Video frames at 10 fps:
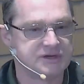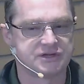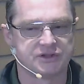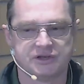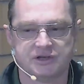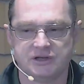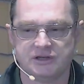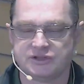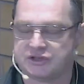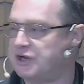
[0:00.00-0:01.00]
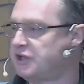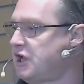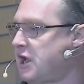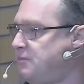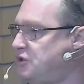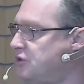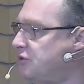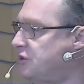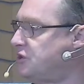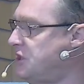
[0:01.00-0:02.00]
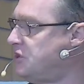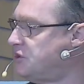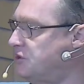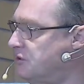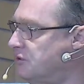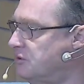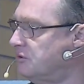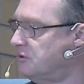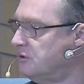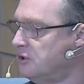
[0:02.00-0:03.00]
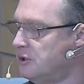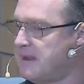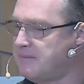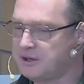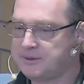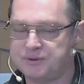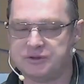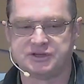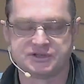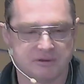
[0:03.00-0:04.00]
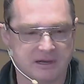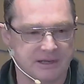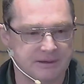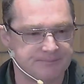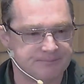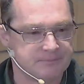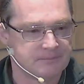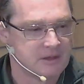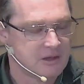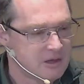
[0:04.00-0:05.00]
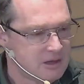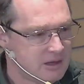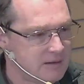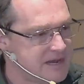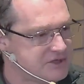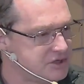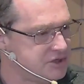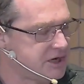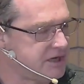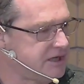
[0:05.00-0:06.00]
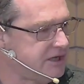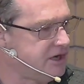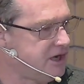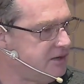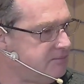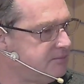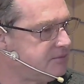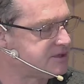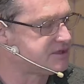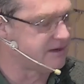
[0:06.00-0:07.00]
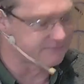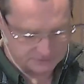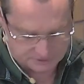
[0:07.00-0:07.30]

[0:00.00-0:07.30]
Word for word: What is it that's going to capture your attention? Or maybe I could put it this way Imagine you're going to get home this